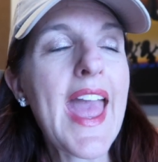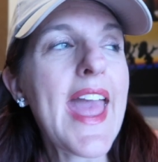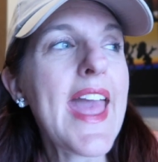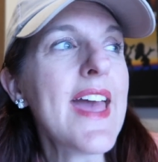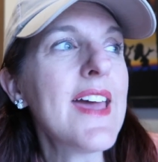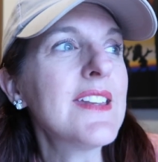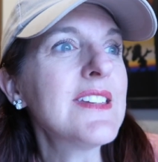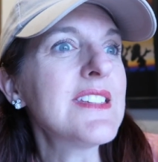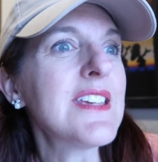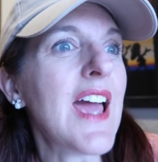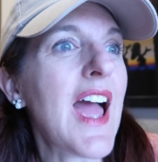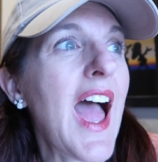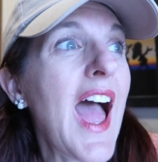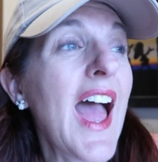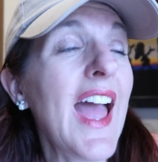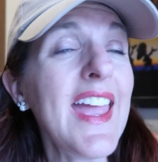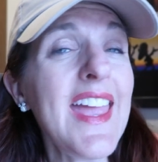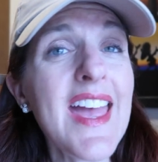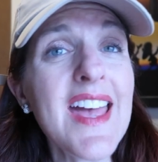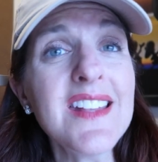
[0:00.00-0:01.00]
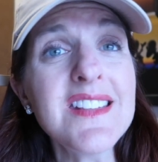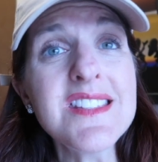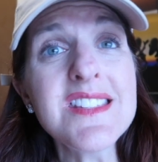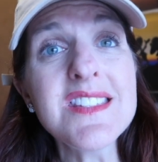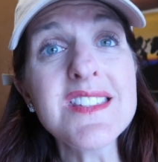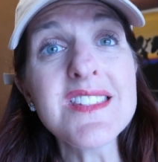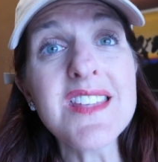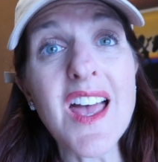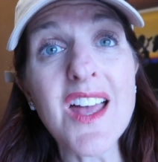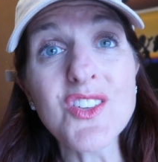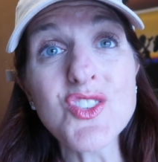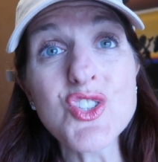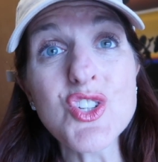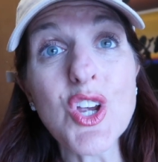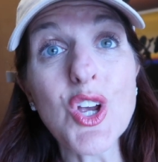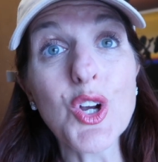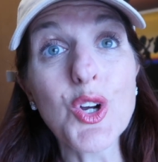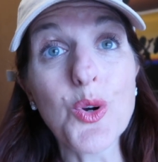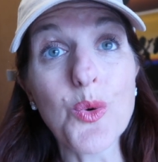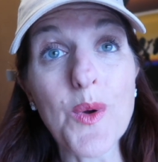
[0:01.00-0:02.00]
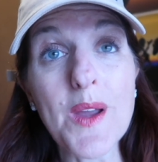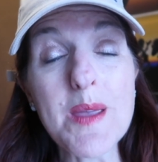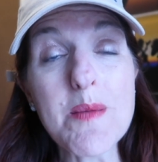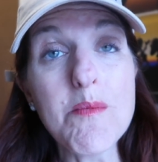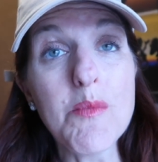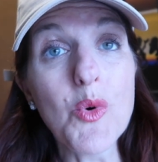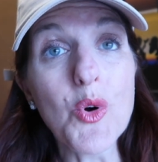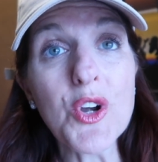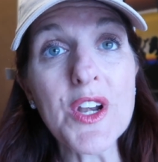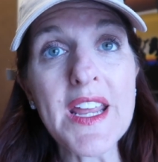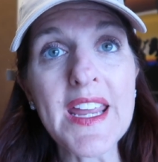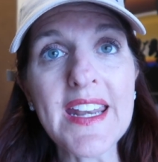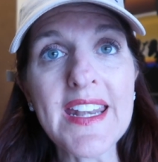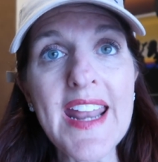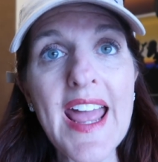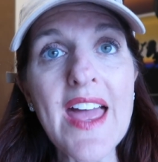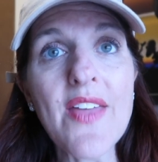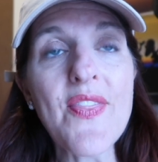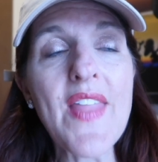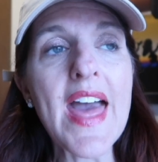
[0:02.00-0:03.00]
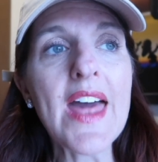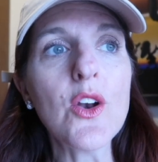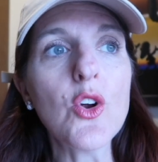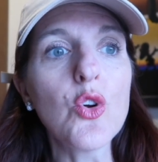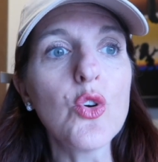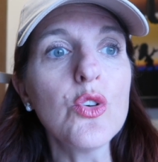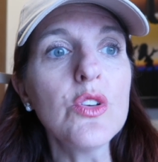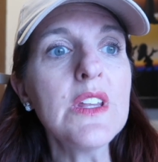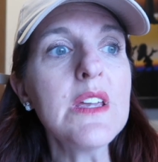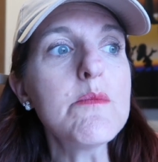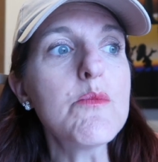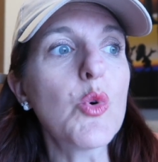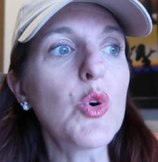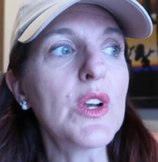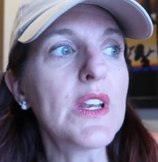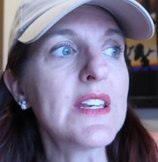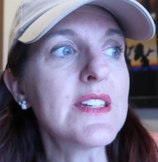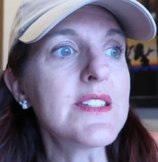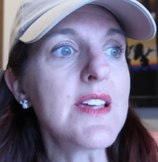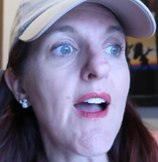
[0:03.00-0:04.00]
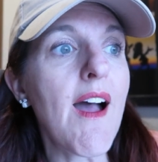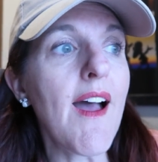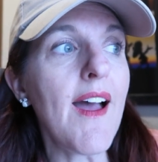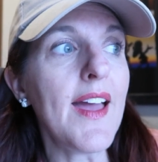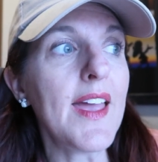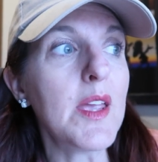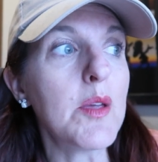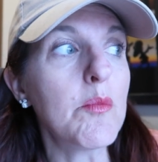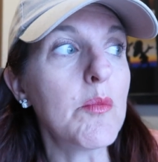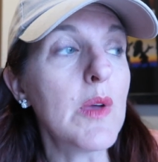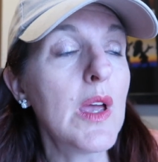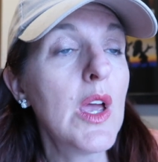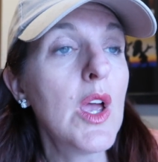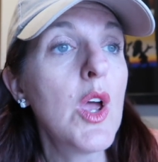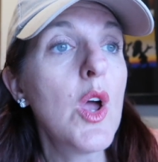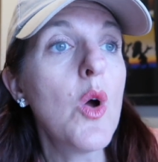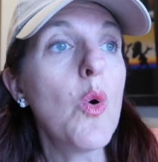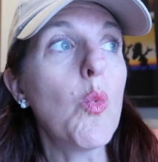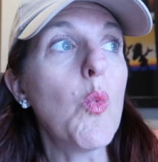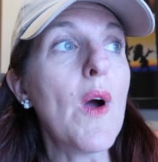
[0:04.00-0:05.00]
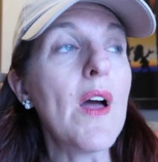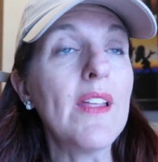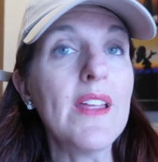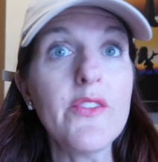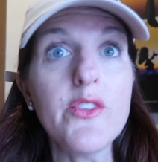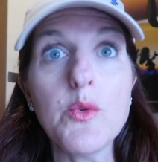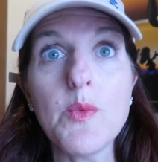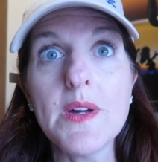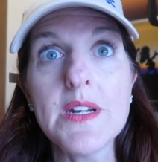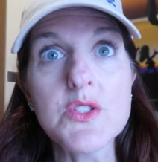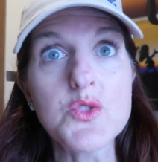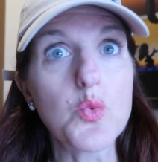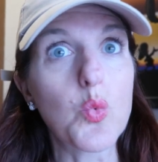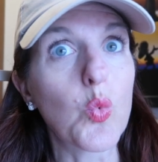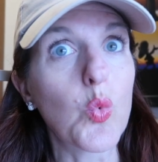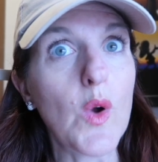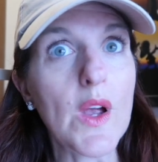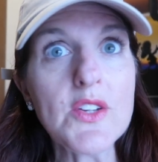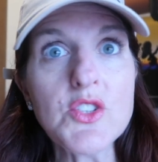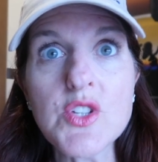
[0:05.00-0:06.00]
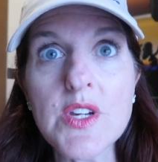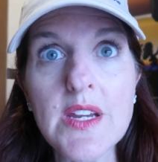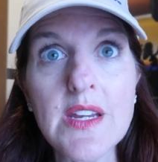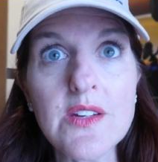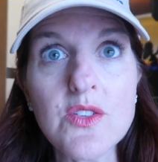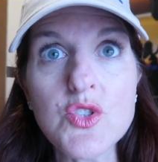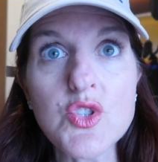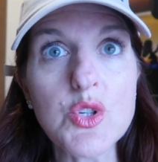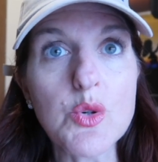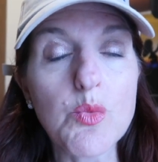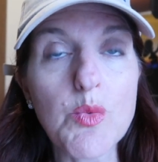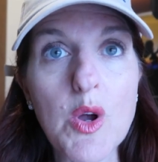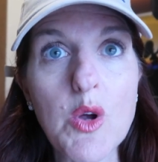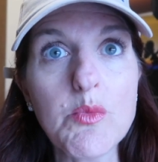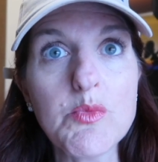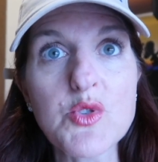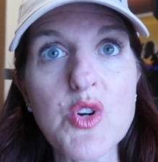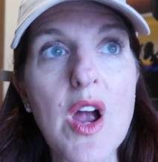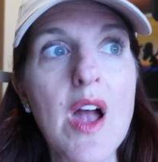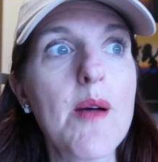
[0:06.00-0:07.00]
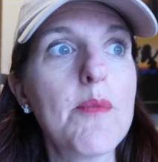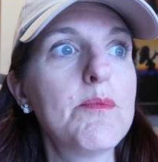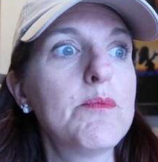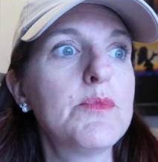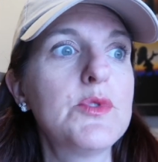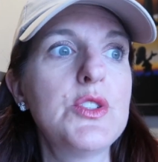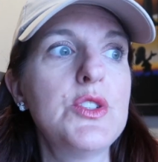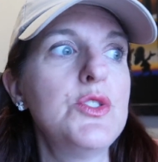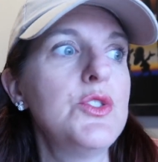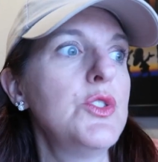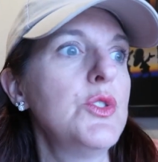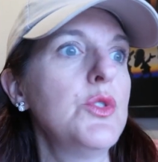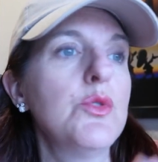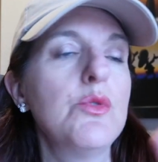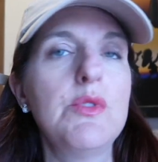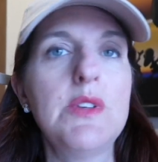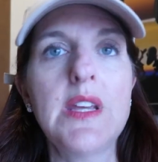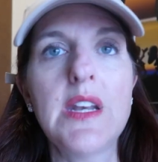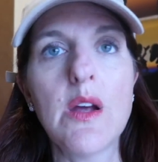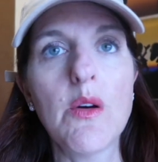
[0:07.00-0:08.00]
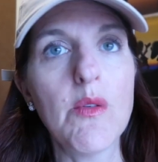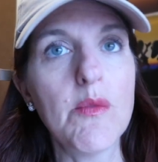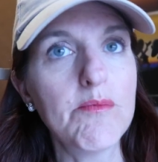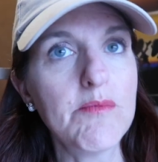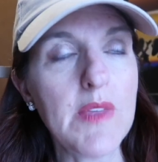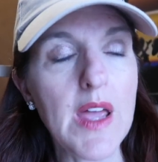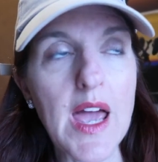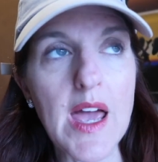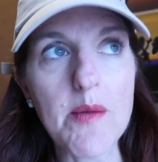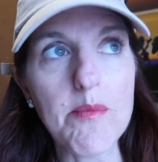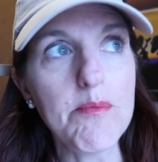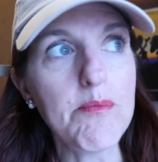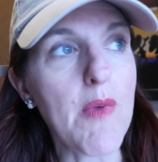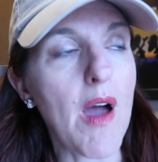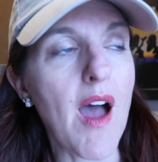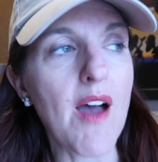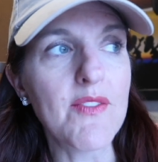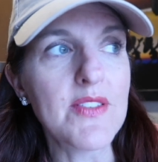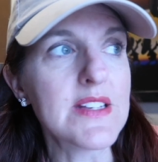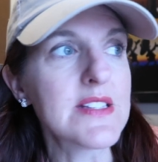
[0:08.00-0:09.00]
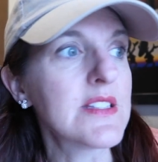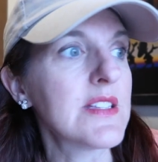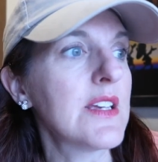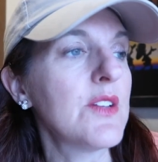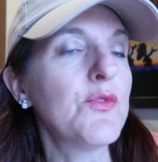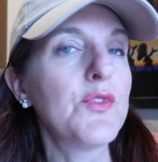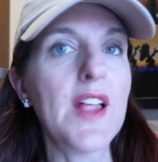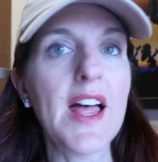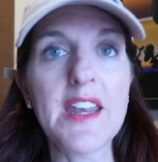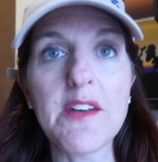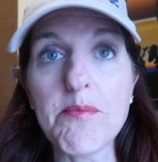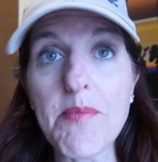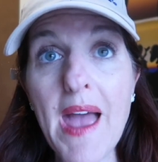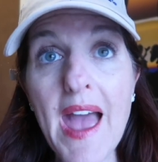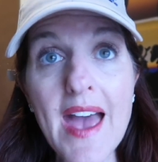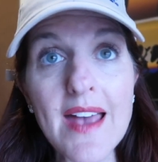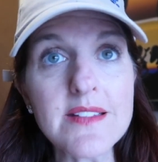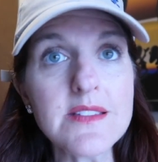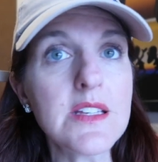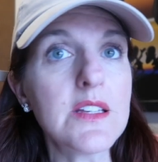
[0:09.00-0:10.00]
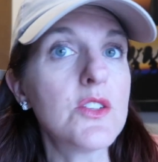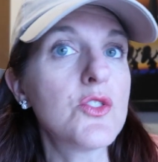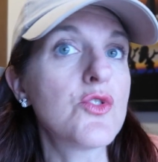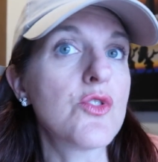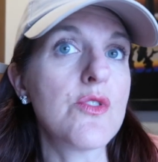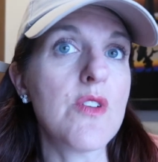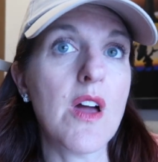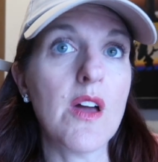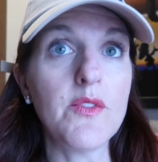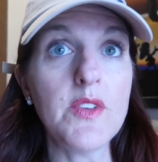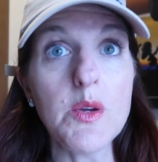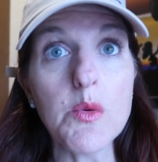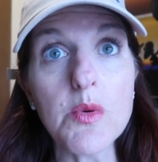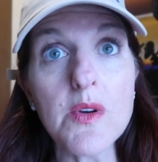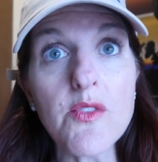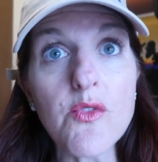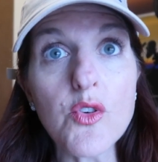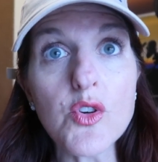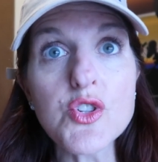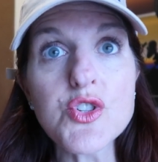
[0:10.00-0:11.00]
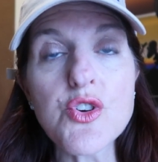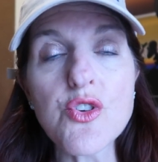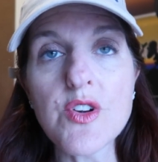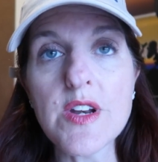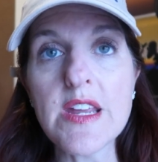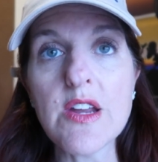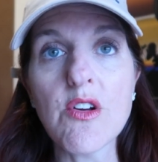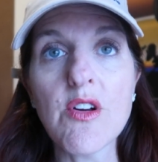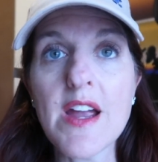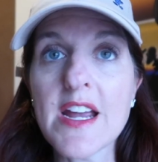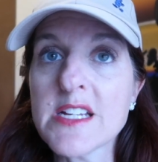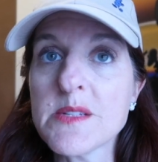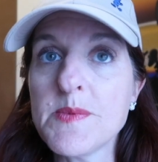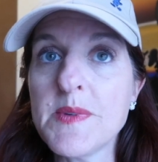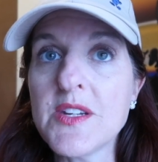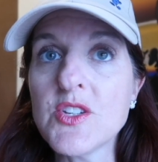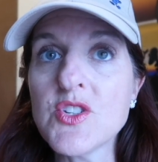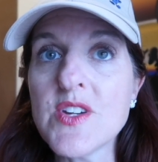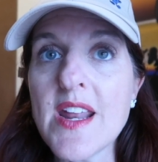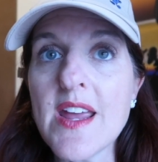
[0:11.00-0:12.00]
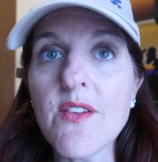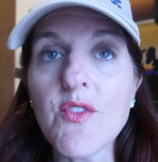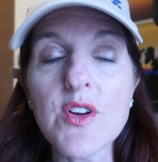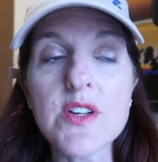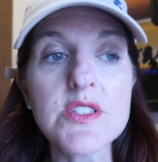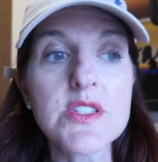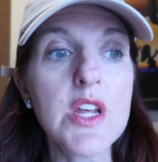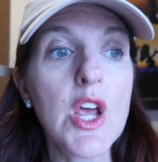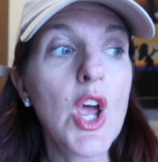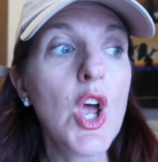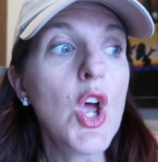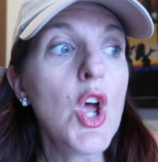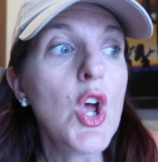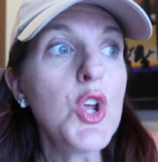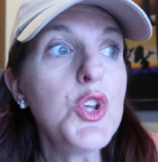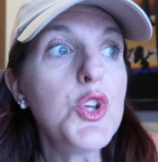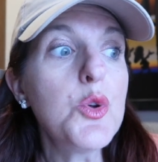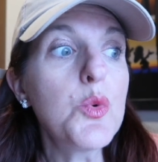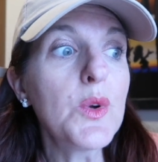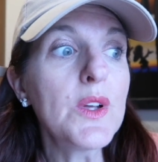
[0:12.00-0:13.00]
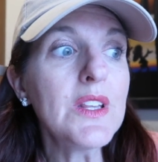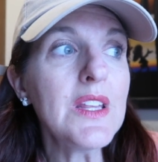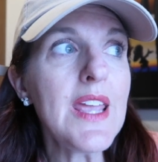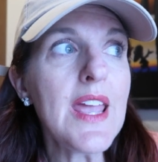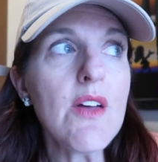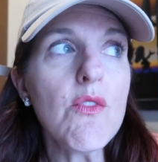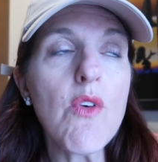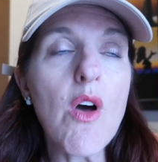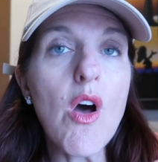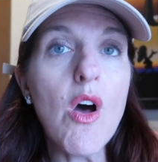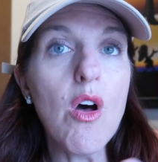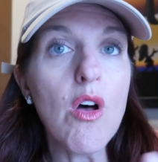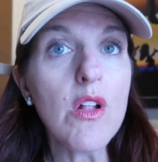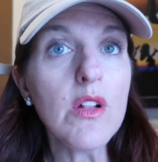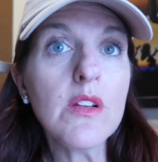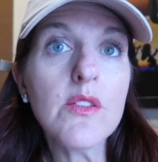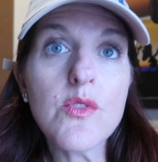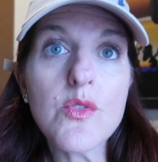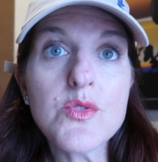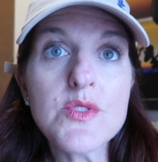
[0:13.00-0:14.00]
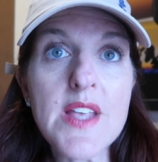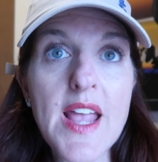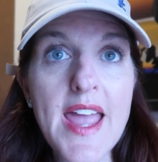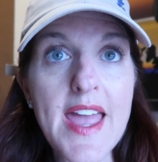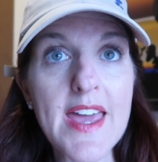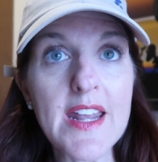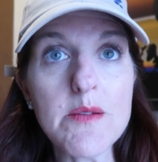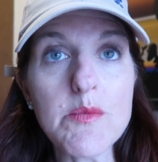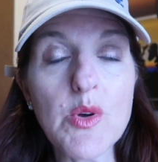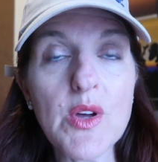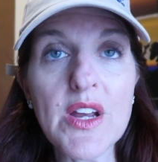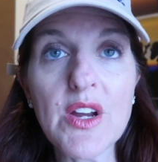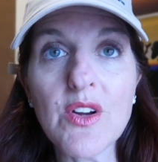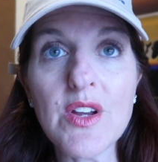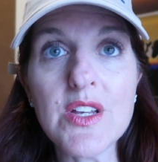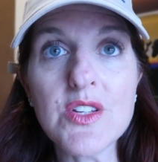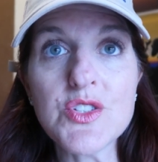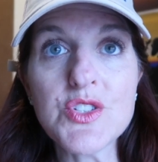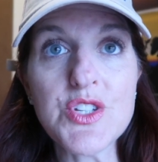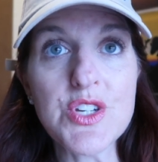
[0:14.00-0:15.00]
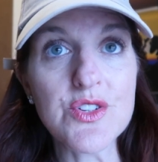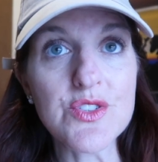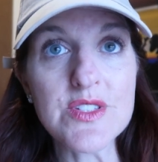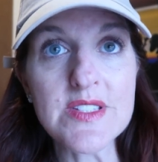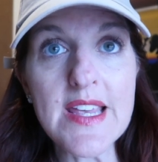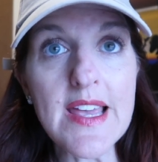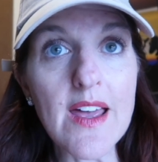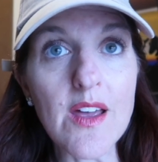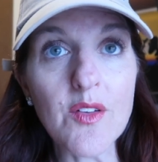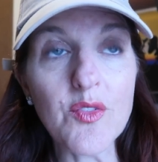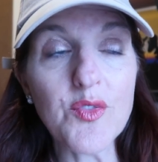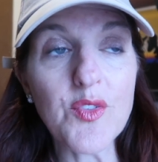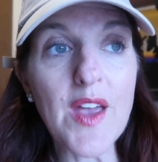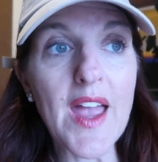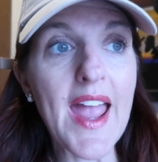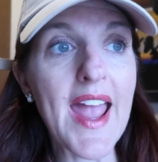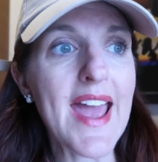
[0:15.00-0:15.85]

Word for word: And I had such a great morning and that early morning time while everyone is rushing to rope drop to do, you know, uh, obviously Flight of Passage or Na'vi River Journey or Expedition Everest, you really have all of those animal areas to yourself.